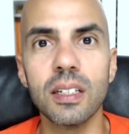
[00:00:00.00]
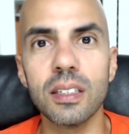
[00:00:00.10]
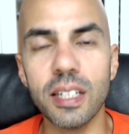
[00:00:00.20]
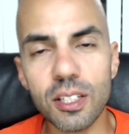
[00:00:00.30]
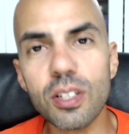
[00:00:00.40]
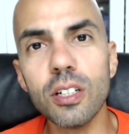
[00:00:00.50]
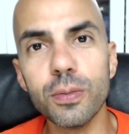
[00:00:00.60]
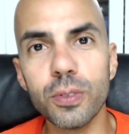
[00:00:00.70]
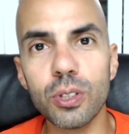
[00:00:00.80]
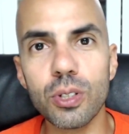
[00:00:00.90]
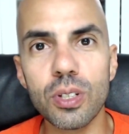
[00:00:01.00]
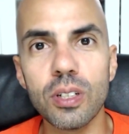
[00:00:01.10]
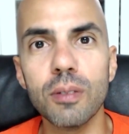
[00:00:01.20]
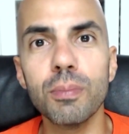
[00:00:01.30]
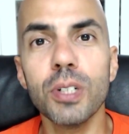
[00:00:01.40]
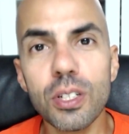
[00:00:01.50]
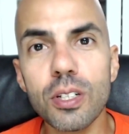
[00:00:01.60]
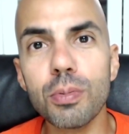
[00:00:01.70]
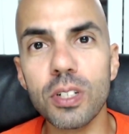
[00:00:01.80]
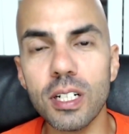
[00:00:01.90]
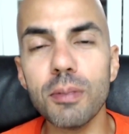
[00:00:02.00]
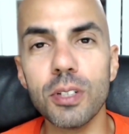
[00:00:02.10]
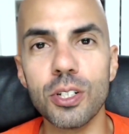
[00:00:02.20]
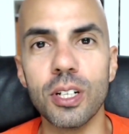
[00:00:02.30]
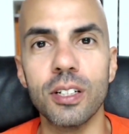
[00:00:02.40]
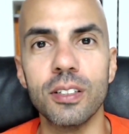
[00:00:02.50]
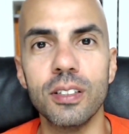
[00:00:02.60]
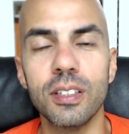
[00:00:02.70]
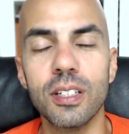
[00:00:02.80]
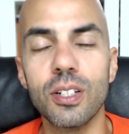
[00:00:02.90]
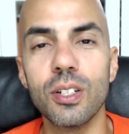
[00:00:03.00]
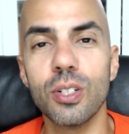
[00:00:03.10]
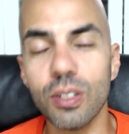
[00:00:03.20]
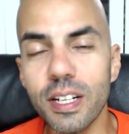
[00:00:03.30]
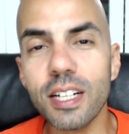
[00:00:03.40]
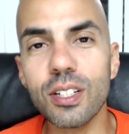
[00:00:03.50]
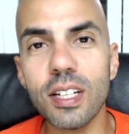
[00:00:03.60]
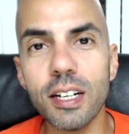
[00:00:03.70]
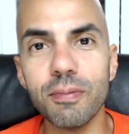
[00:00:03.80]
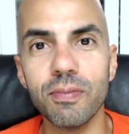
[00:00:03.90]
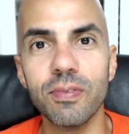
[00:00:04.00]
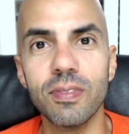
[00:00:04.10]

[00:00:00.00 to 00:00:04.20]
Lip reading: That's all, folks. Please subscribe to the channel. See you next time.